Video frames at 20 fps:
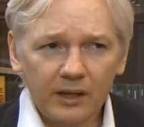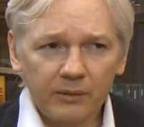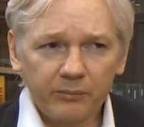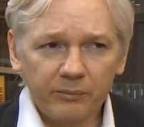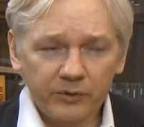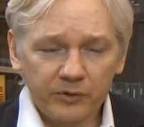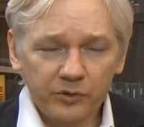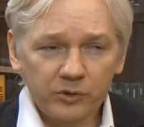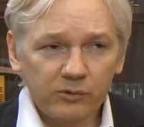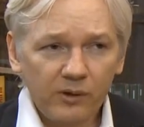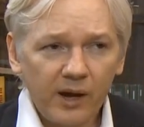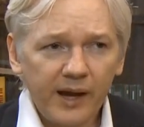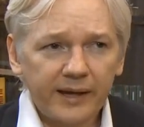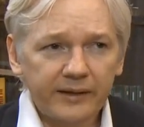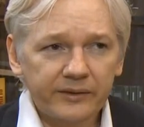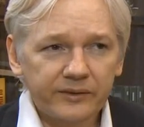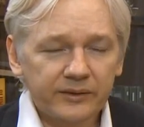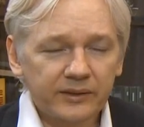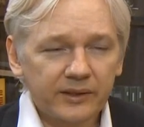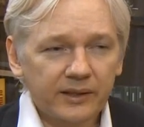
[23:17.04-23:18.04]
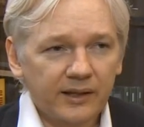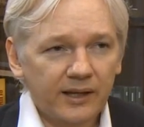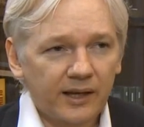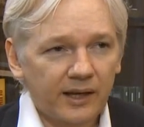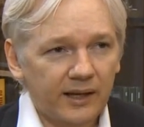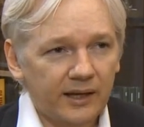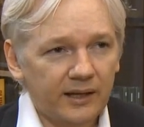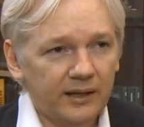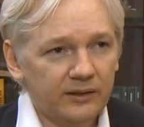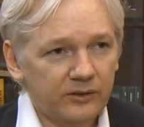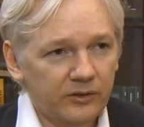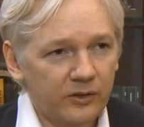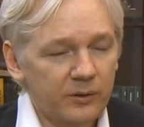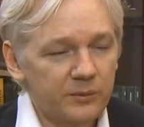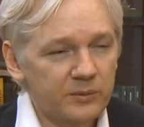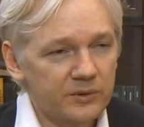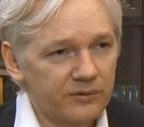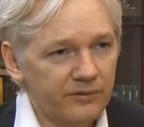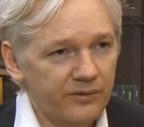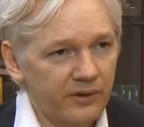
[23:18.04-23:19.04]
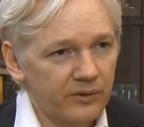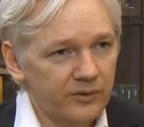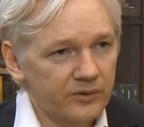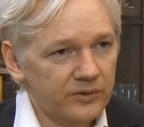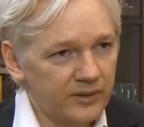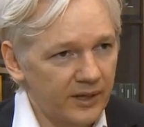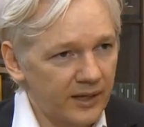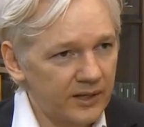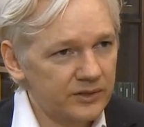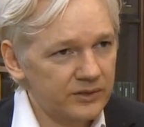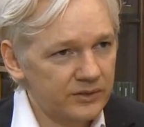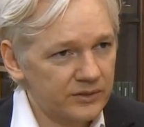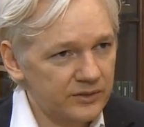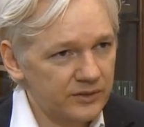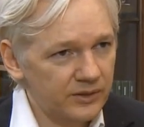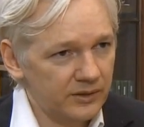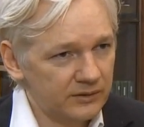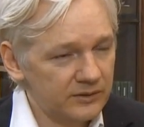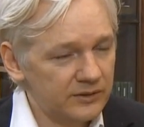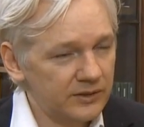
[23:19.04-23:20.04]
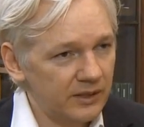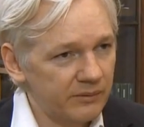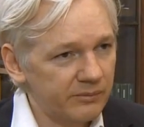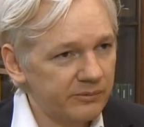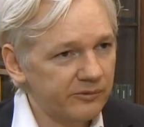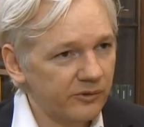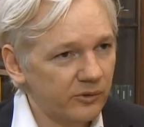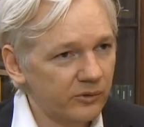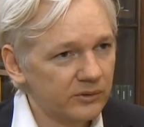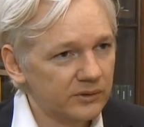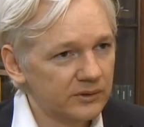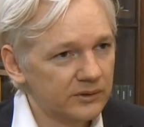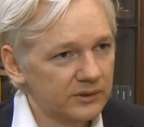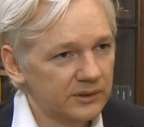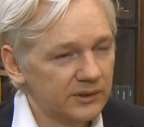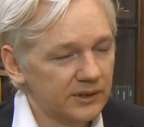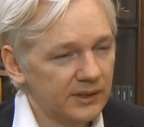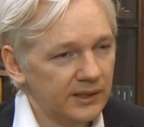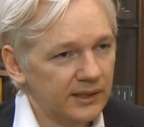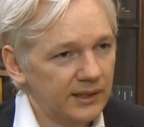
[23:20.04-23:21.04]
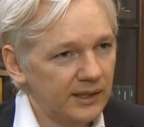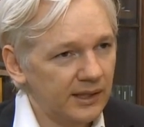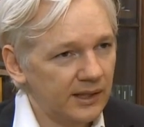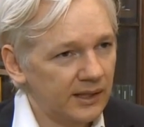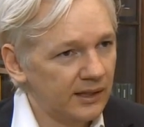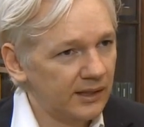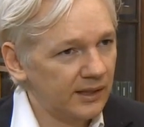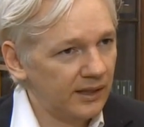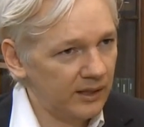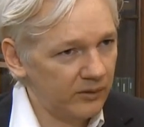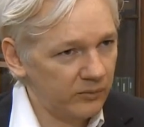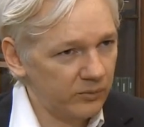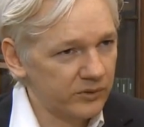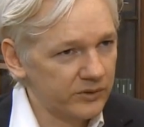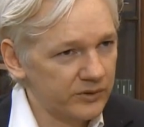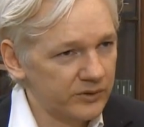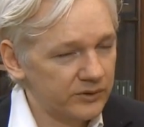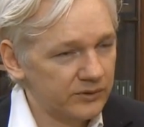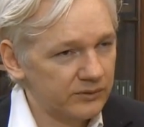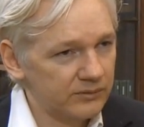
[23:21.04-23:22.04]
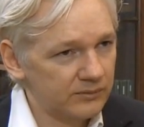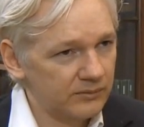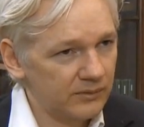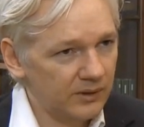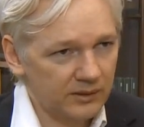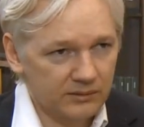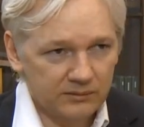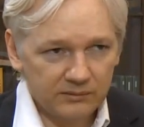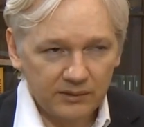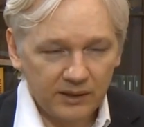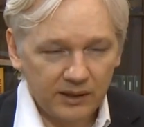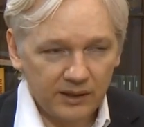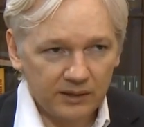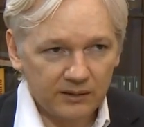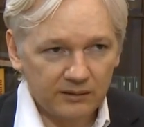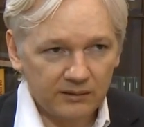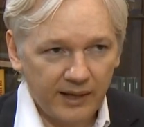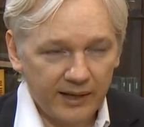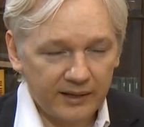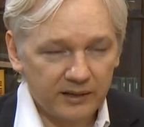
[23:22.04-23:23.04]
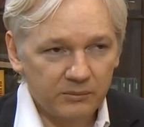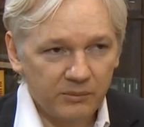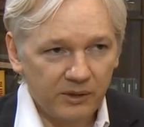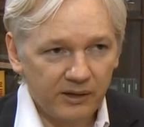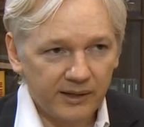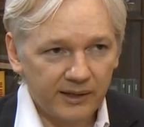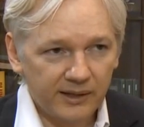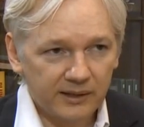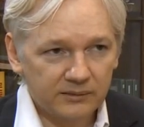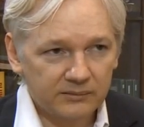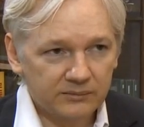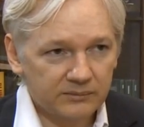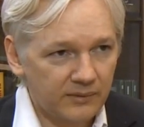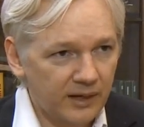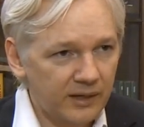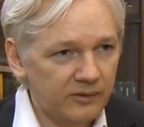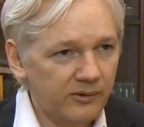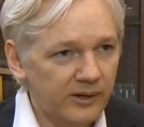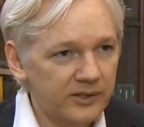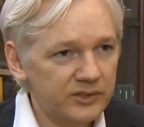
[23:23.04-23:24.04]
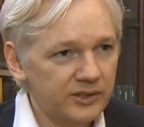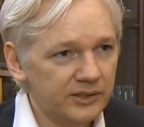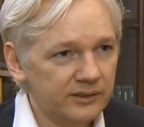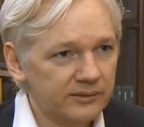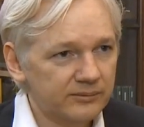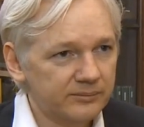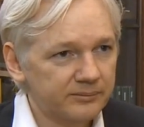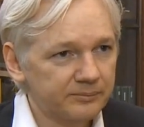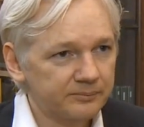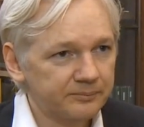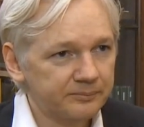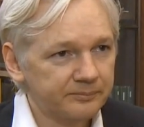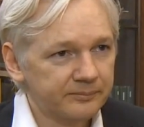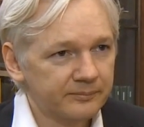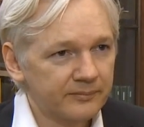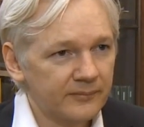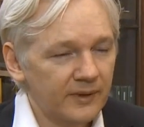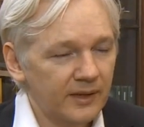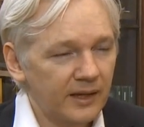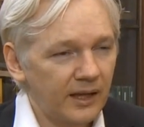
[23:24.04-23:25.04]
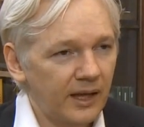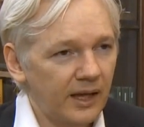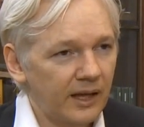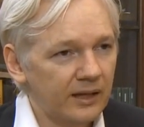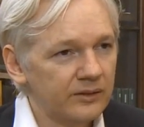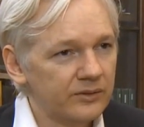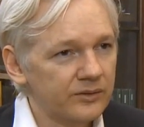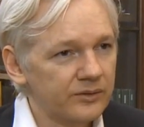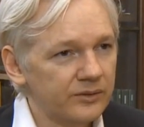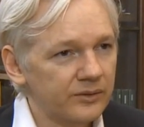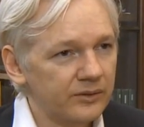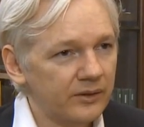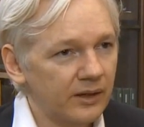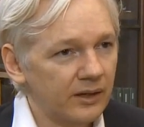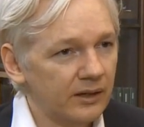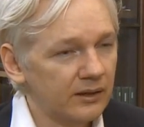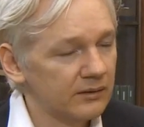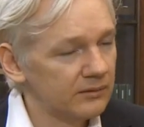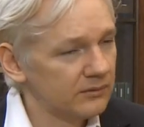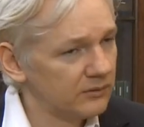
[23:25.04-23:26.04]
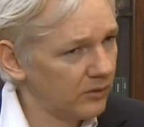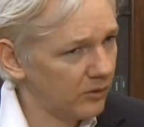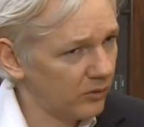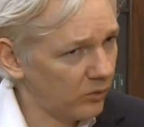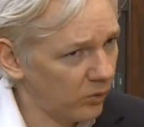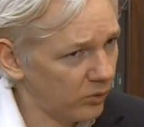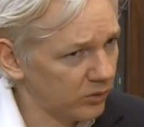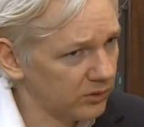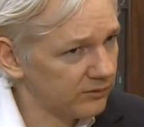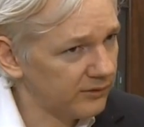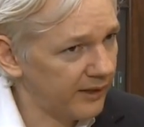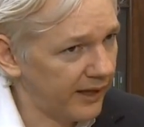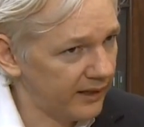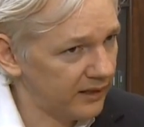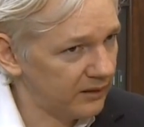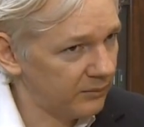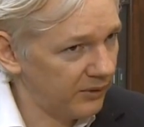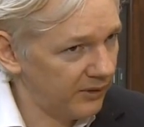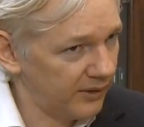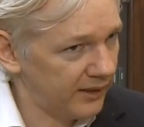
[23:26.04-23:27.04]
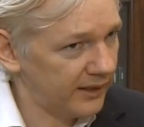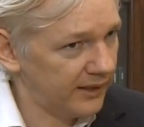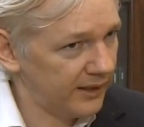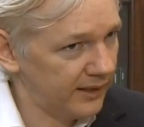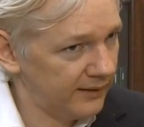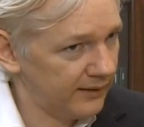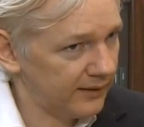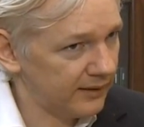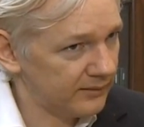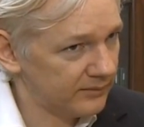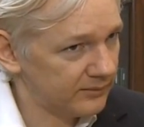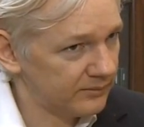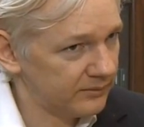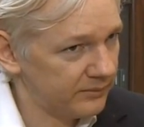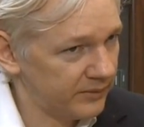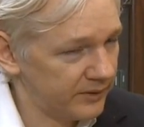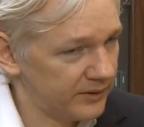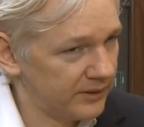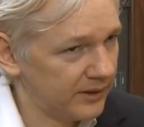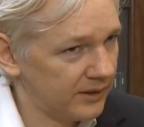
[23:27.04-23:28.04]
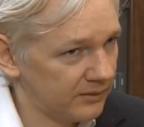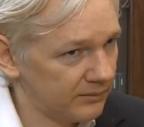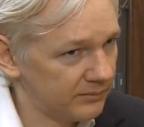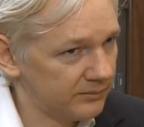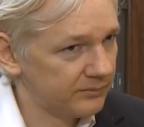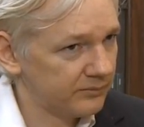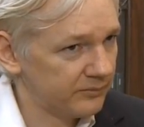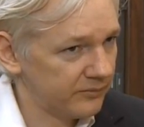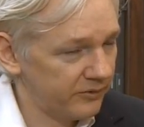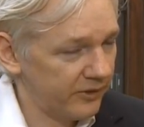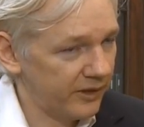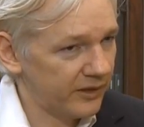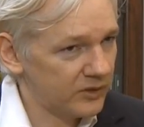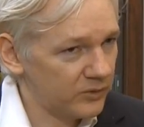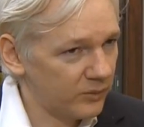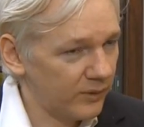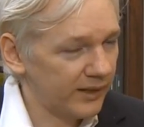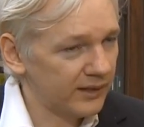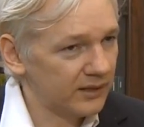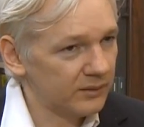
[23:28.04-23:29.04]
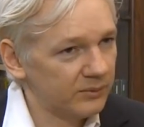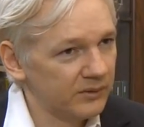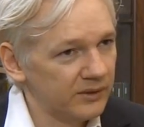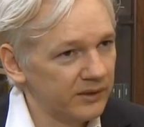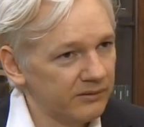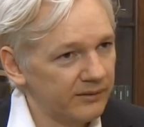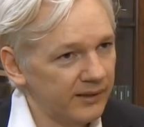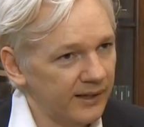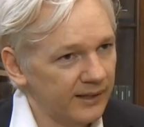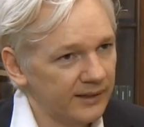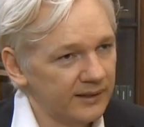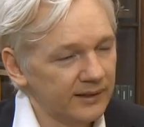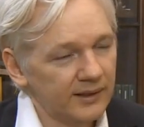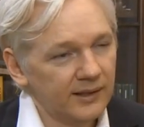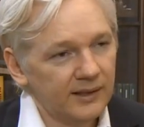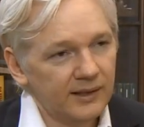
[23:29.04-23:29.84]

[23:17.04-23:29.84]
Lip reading: But you're right, in terms of those nations that stepped forward, it was Latin America and Russia. And not all of Latin America either, but Venezuela, Bolivia,